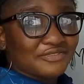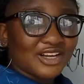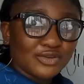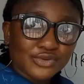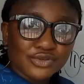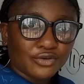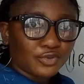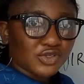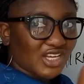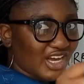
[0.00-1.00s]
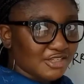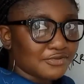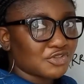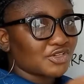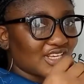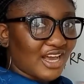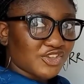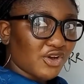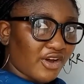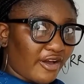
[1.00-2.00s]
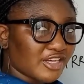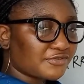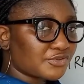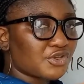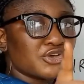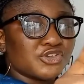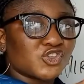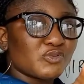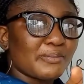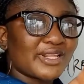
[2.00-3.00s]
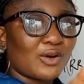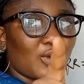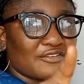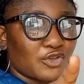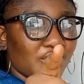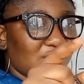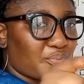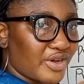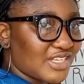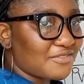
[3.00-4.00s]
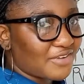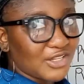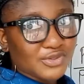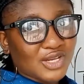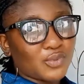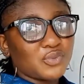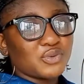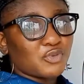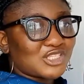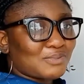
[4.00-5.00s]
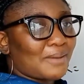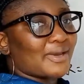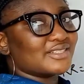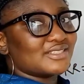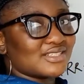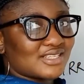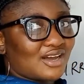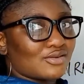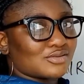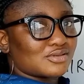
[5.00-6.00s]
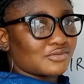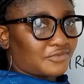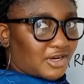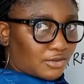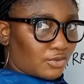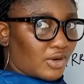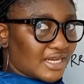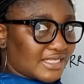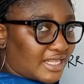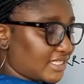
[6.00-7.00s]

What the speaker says: values of those cash flows, not the actual cash flows. So remember that we have done the present values. Now when we multiply by the discount factor at